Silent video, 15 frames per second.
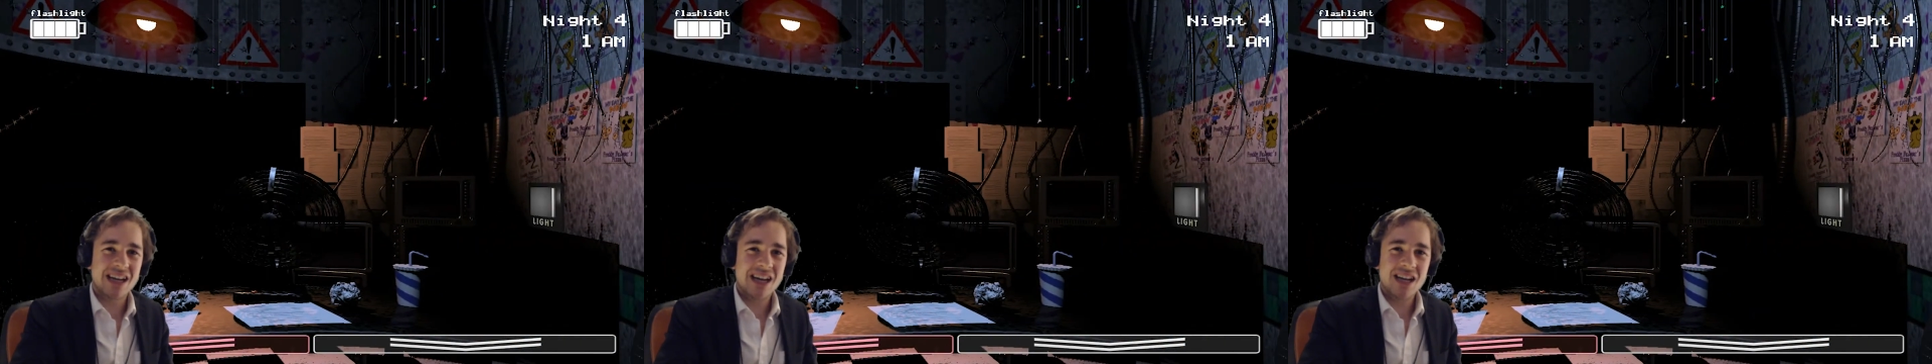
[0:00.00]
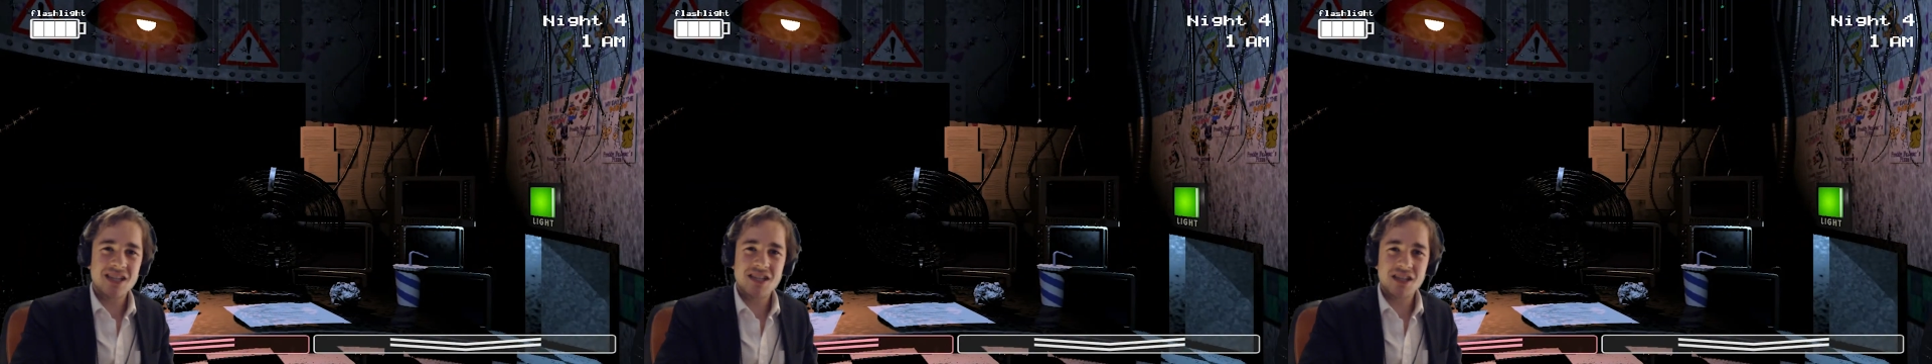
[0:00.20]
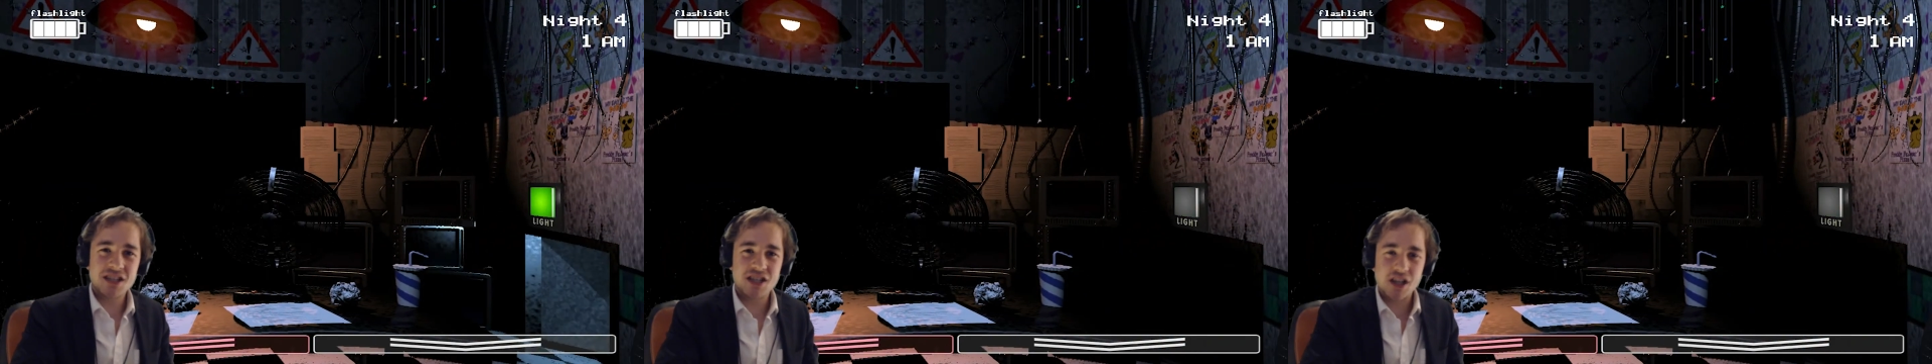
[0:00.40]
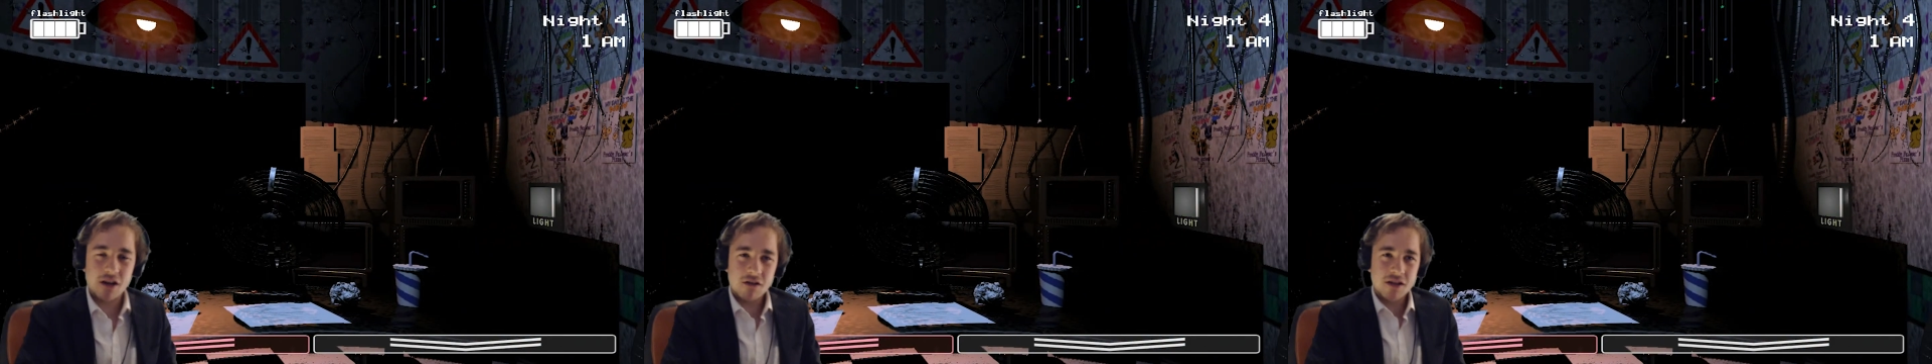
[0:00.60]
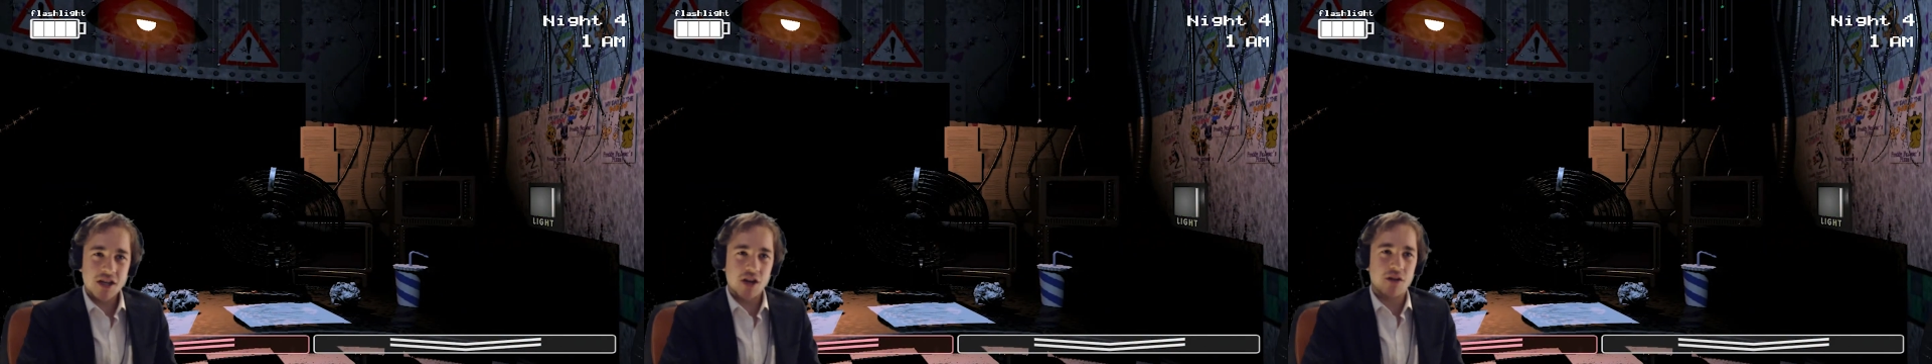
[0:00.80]
It's just you
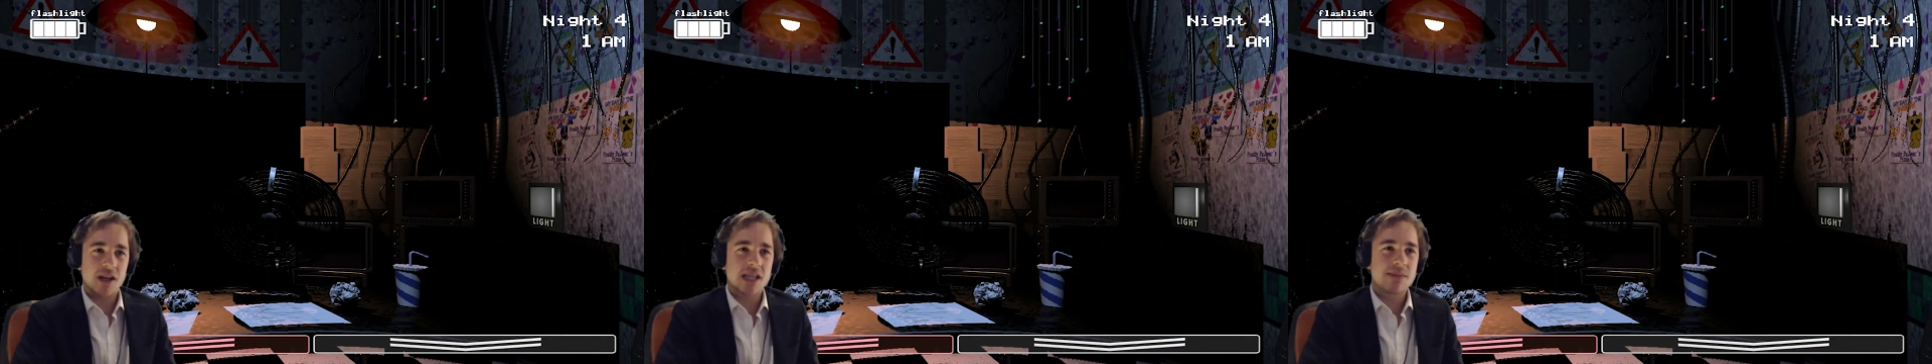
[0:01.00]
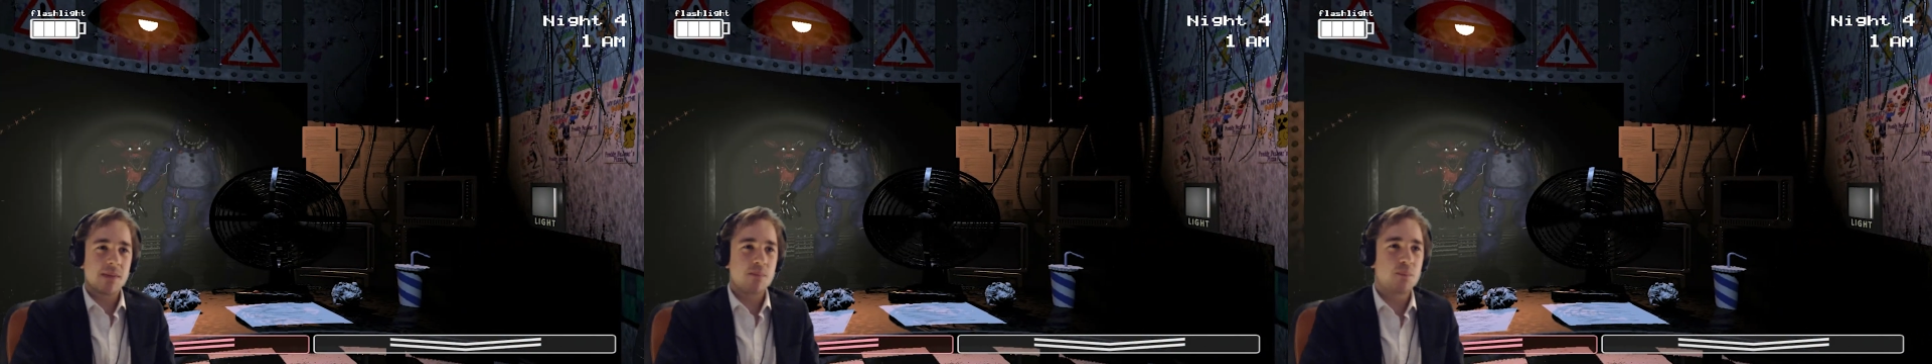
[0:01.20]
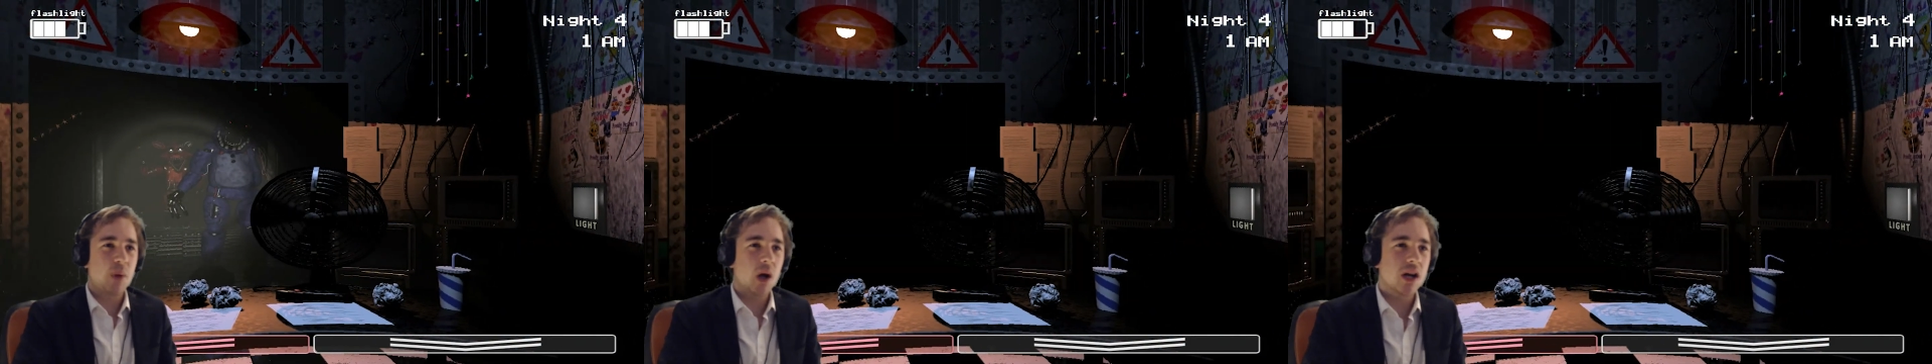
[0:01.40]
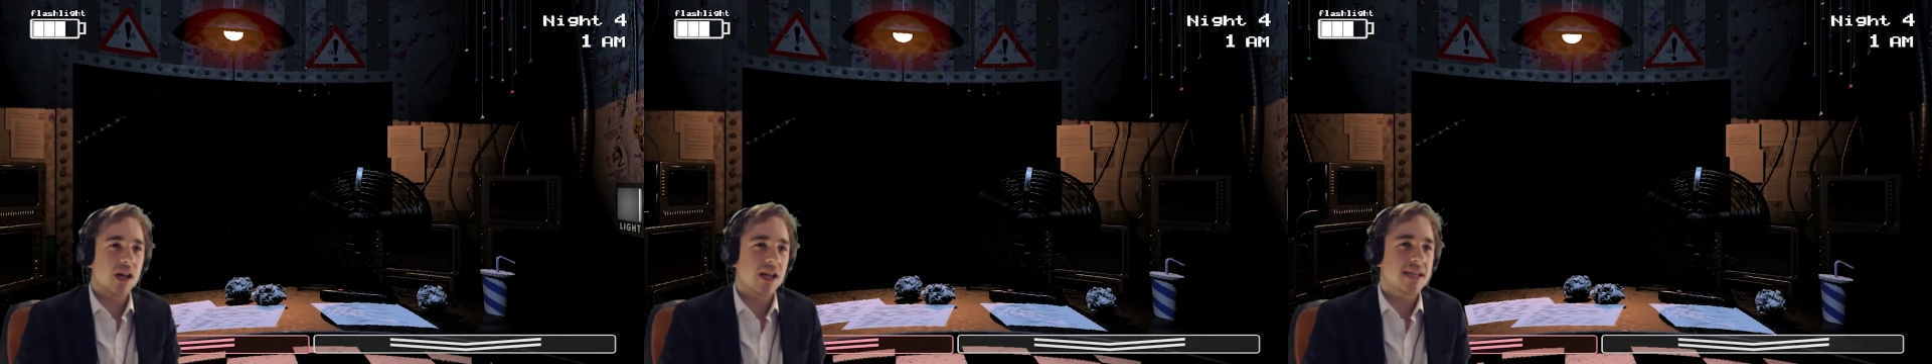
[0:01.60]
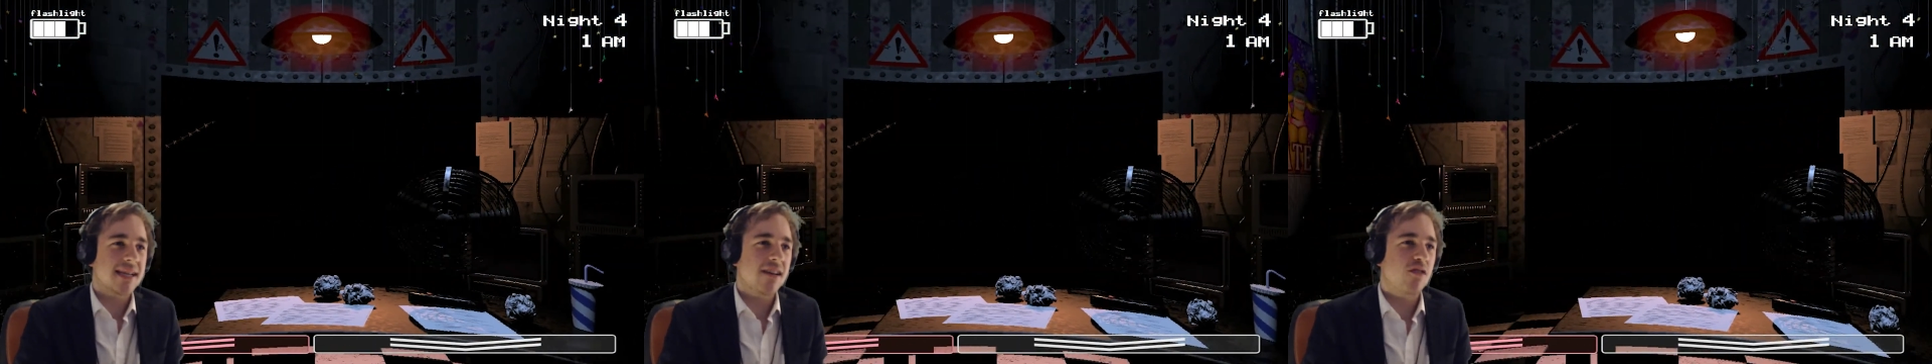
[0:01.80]
two, and it's been Bonnie that's
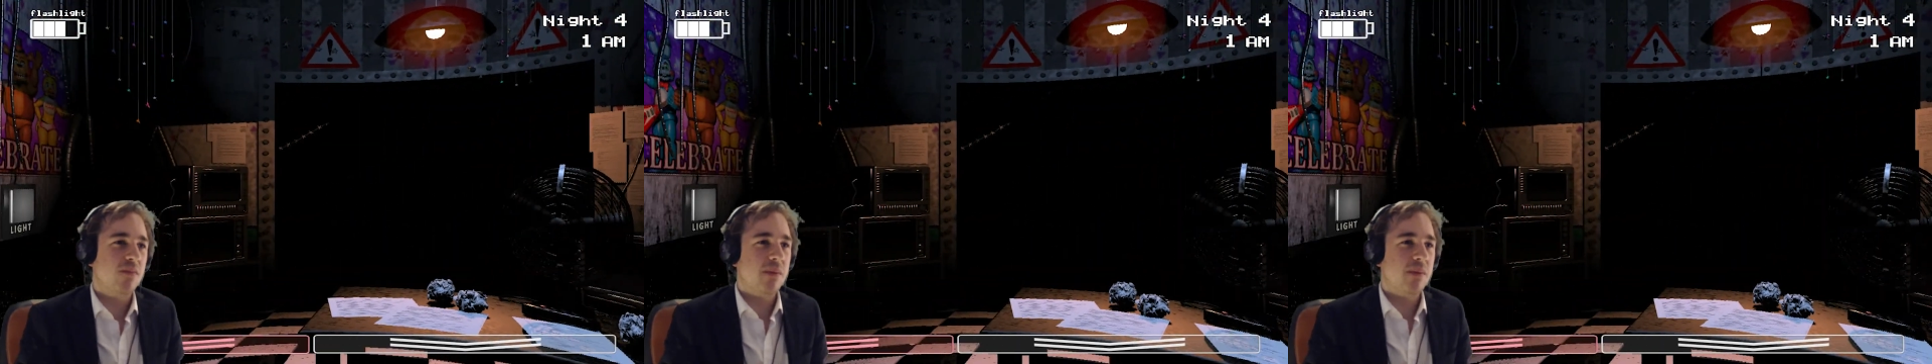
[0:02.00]
killed me